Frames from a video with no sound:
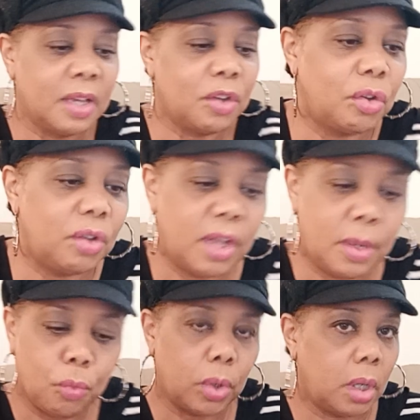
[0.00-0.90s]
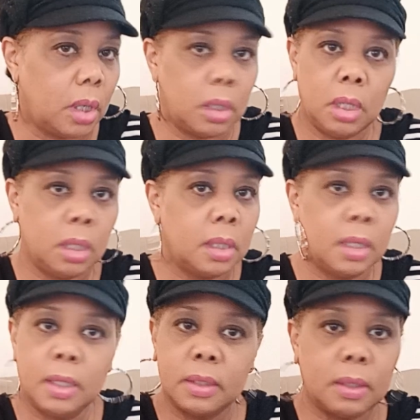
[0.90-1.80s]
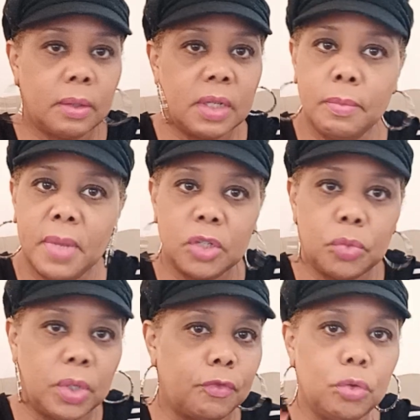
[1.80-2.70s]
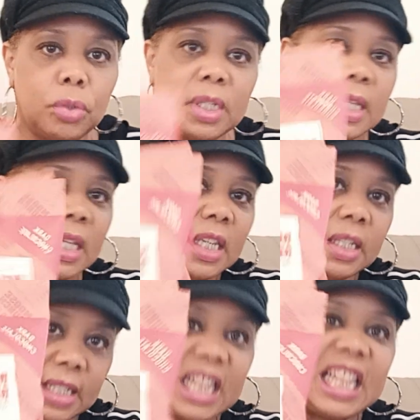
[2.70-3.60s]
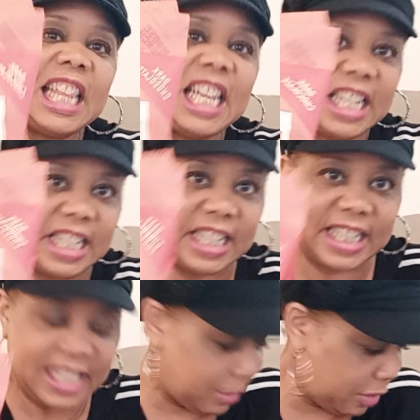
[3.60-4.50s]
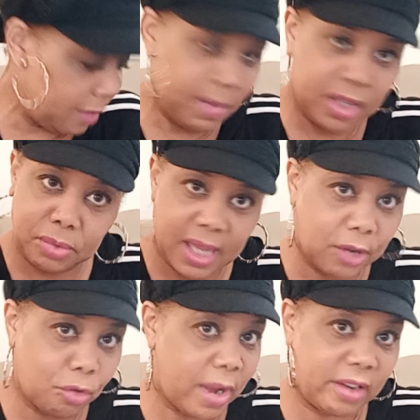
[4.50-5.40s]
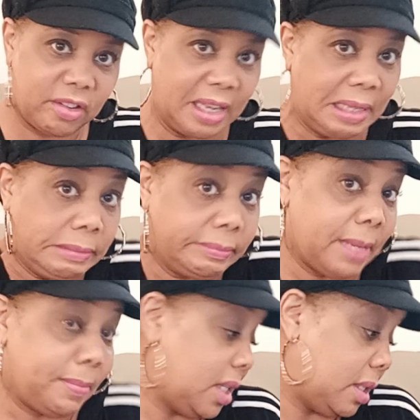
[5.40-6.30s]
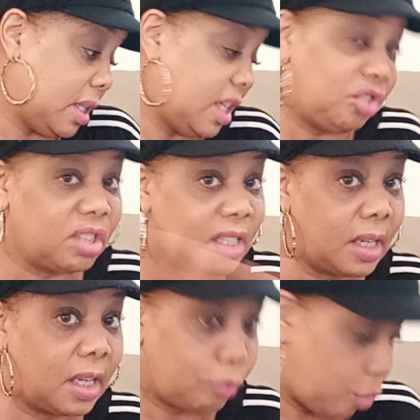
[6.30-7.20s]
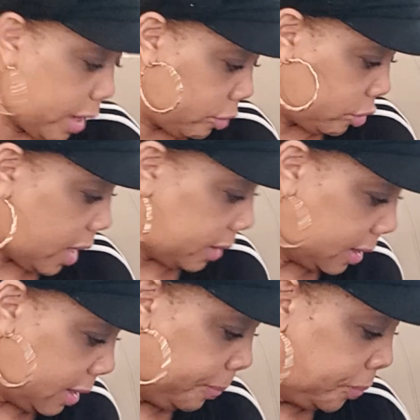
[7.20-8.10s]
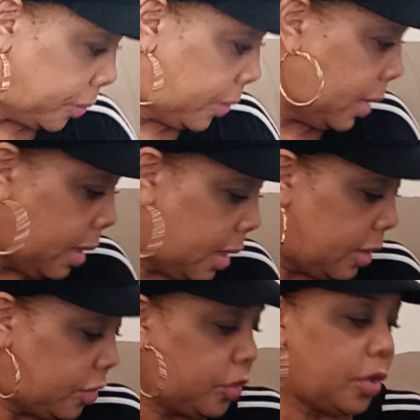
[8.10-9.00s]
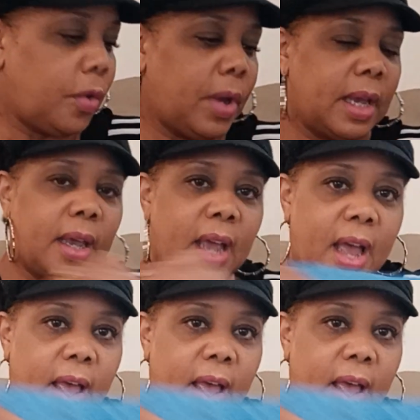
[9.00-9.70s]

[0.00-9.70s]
and don't even mess with, if you see these, get these. Don't even mess with that cracker. I mean, unless you just love Cracker Jacks. So I got